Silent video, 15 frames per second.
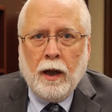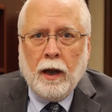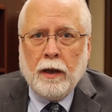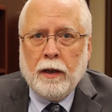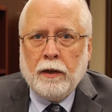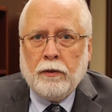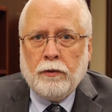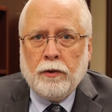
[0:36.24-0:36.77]

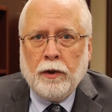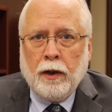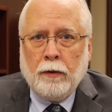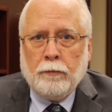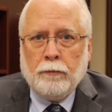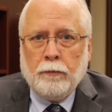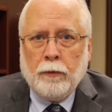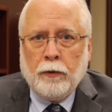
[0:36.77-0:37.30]
It's
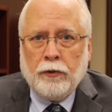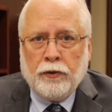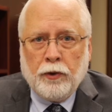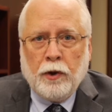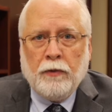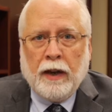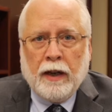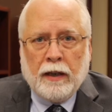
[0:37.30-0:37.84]
a
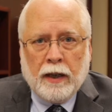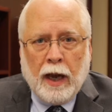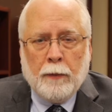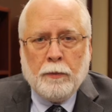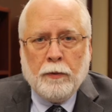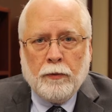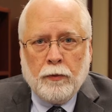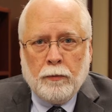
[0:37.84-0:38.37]
survey
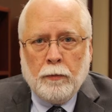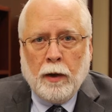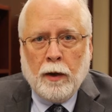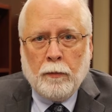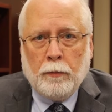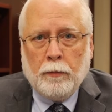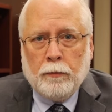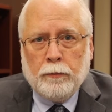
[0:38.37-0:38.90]
type
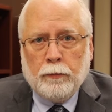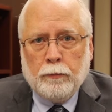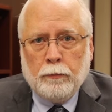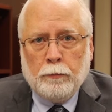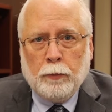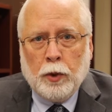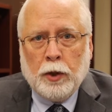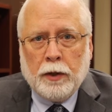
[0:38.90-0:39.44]
of
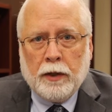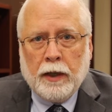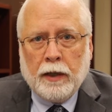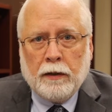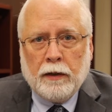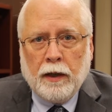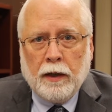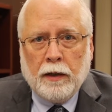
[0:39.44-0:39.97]
book
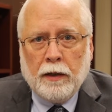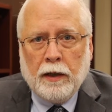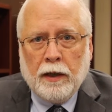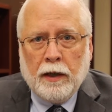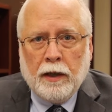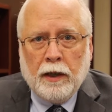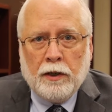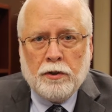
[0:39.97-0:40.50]
that
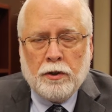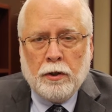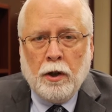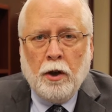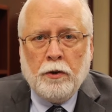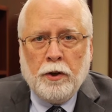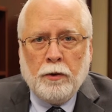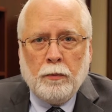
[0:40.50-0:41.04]
is
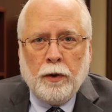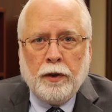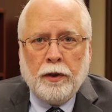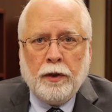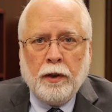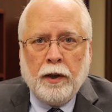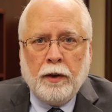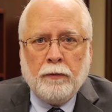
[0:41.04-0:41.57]
loaded
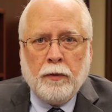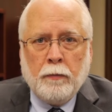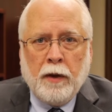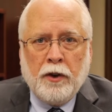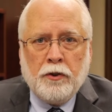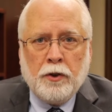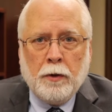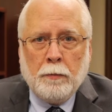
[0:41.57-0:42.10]
with
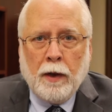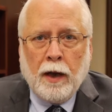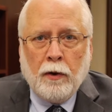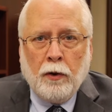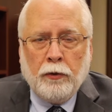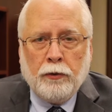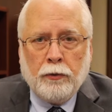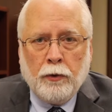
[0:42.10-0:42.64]
information about
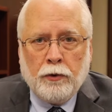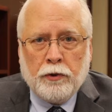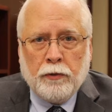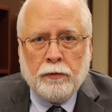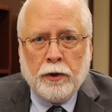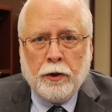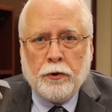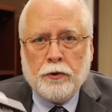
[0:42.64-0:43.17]
all sorts of
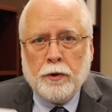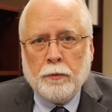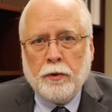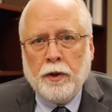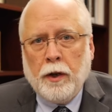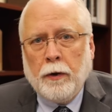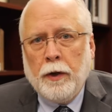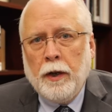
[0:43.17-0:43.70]
leadership
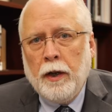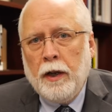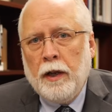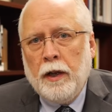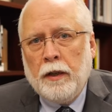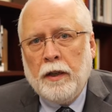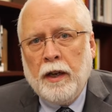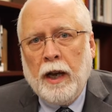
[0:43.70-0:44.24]
theory.
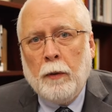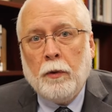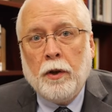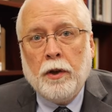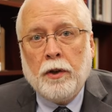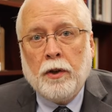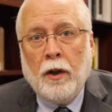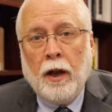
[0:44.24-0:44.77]
Today we're
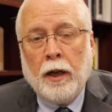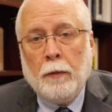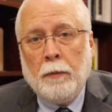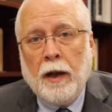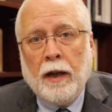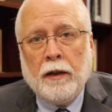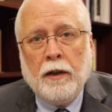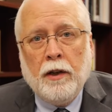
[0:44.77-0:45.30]
going to talk
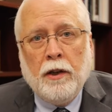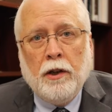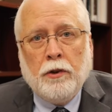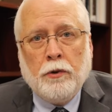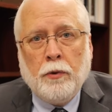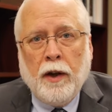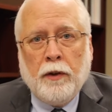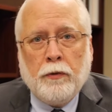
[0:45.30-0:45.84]
about
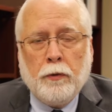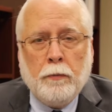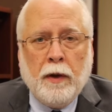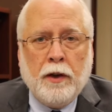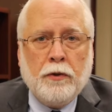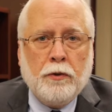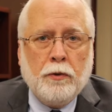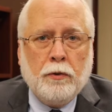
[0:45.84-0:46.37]

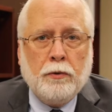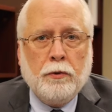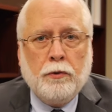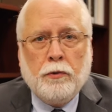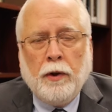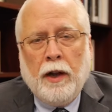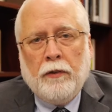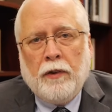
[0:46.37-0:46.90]
transformational,
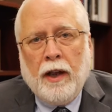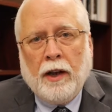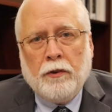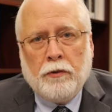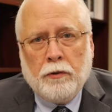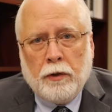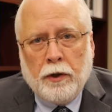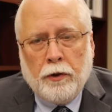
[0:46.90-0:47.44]

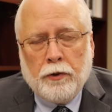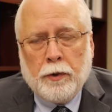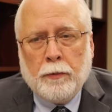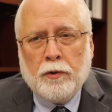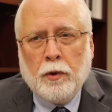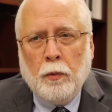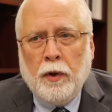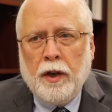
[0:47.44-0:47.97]
transactional leadership.
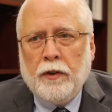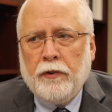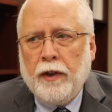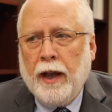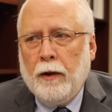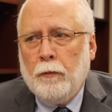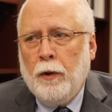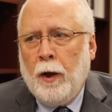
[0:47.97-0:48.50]
So what is
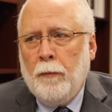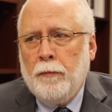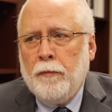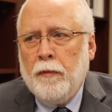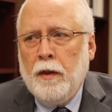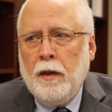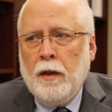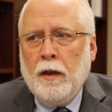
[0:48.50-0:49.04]
that? Well,
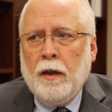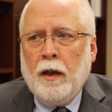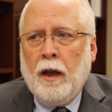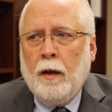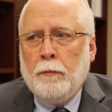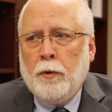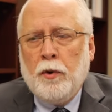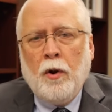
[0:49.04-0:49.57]

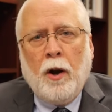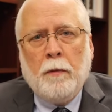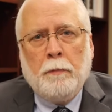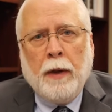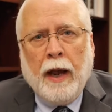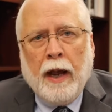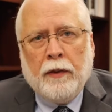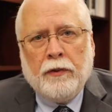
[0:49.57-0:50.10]
Bernard
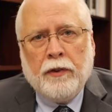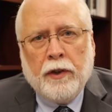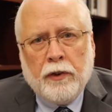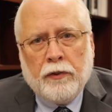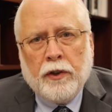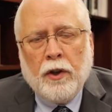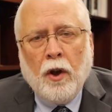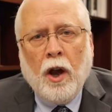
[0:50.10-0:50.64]
Bass
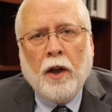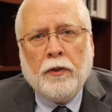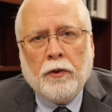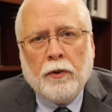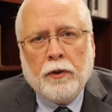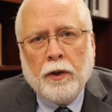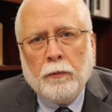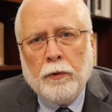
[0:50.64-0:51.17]
is the
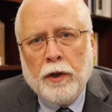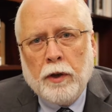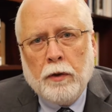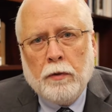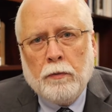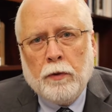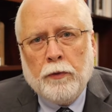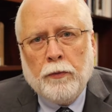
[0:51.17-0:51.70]
author that we
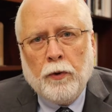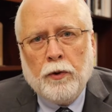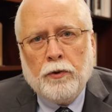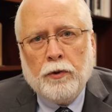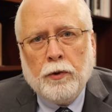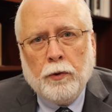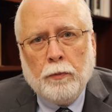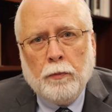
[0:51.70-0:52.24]
refer
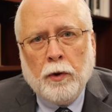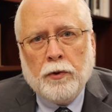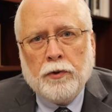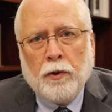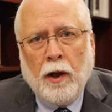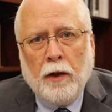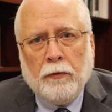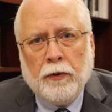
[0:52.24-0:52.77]
to most
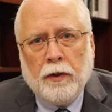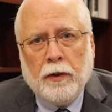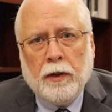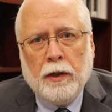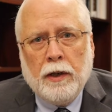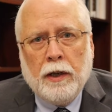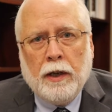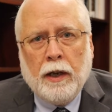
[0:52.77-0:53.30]
often
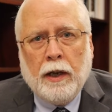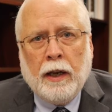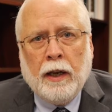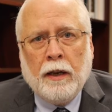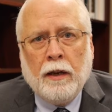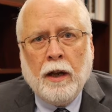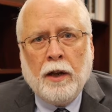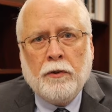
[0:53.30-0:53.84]

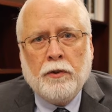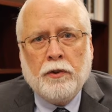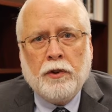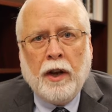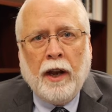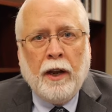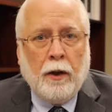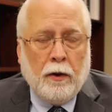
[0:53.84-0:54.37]
in
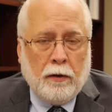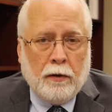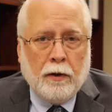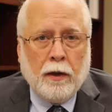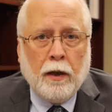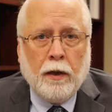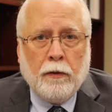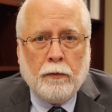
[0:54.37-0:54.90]
understanding
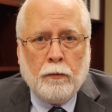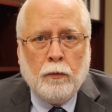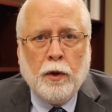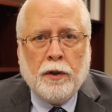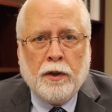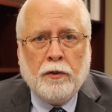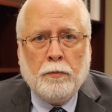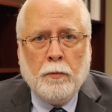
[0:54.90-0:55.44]

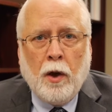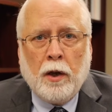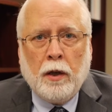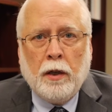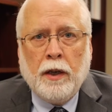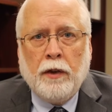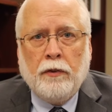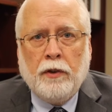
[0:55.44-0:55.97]
what this
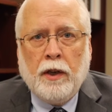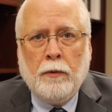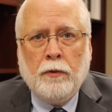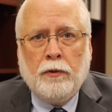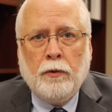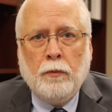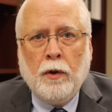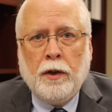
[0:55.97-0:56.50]
model is. He
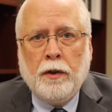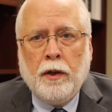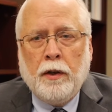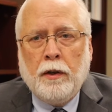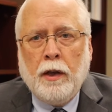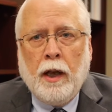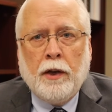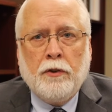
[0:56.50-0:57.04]
was the one
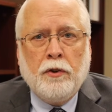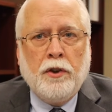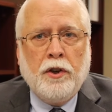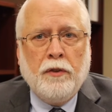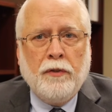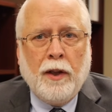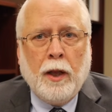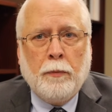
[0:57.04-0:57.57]
that actually
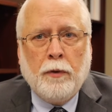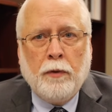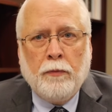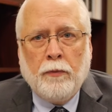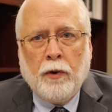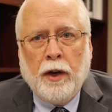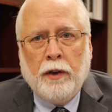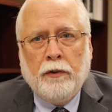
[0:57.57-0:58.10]
developed the
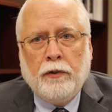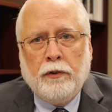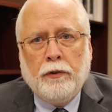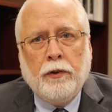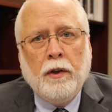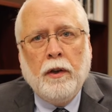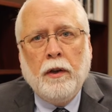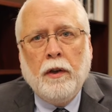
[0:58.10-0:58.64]

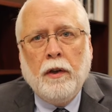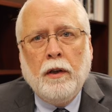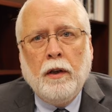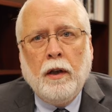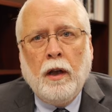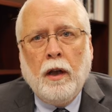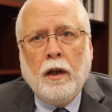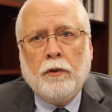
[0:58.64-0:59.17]
phrases
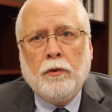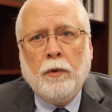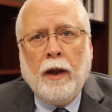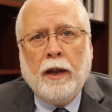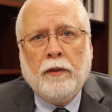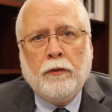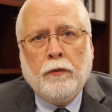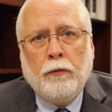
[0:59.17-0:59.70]

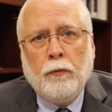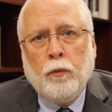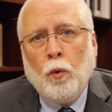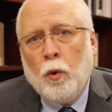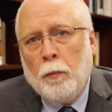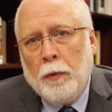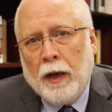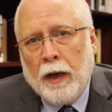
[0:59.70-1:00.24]

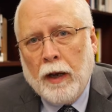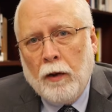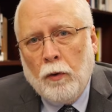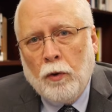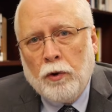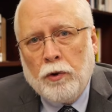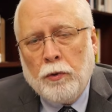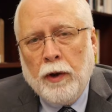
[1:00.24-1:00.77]
transforming
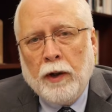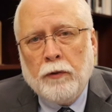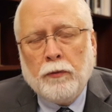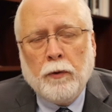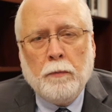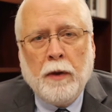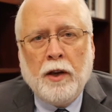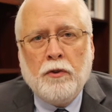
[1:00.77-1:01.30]
or
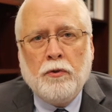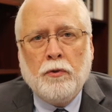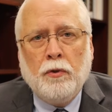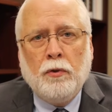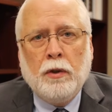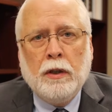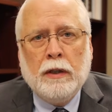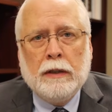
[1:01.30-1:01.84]

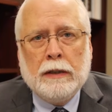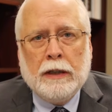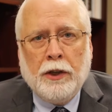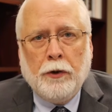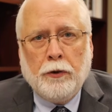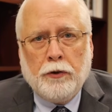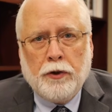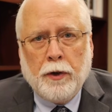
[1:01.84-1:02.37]
transformational
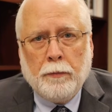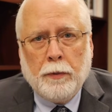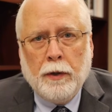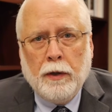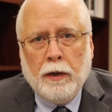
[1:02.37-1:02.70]
leadership.